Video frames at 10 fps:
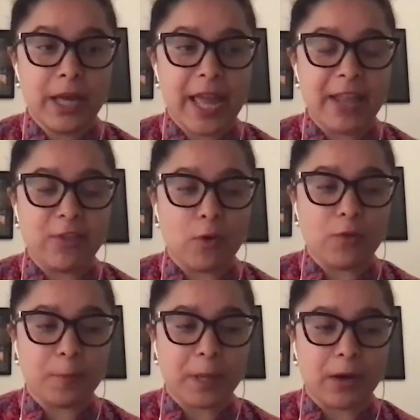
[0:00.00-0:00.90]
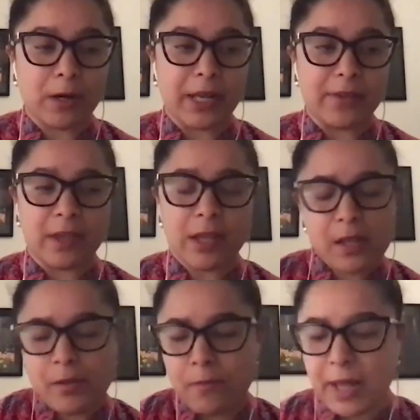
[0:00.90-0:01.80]
In those periods, and
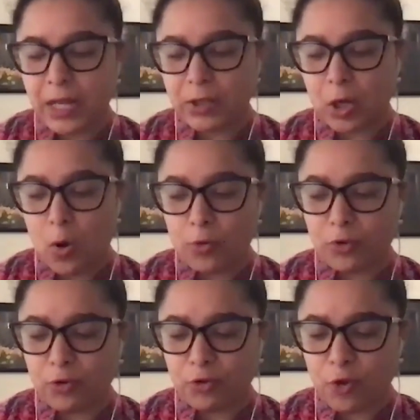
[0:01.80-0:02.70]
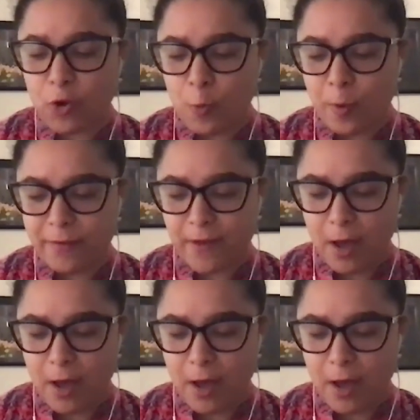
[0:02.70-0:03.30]
in many other cultures too, with